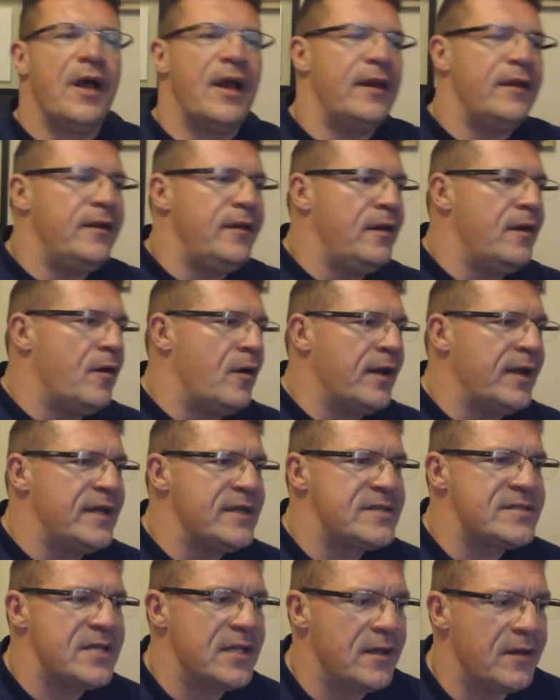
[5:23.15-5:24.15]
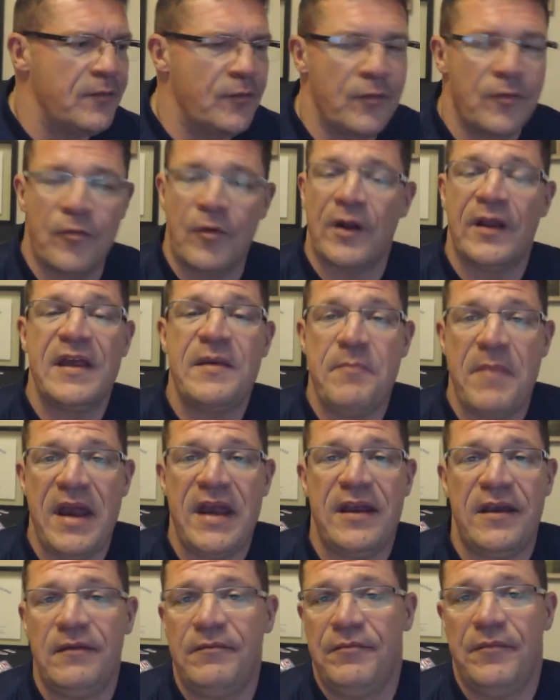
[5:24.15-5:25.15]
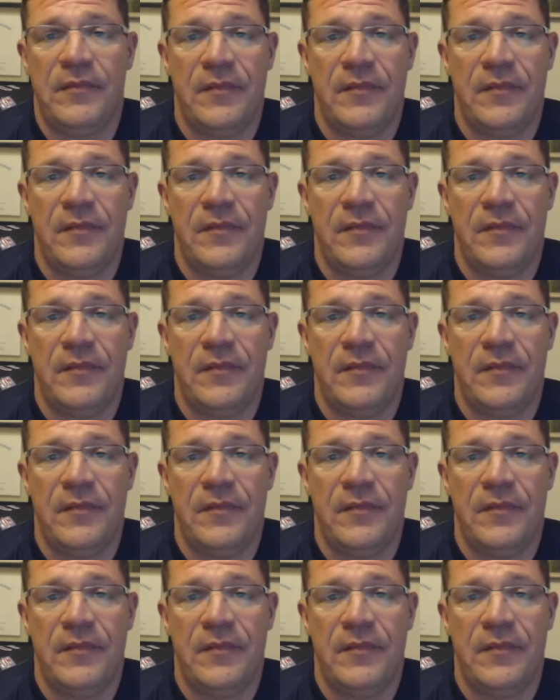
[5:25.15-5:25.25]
I get to really make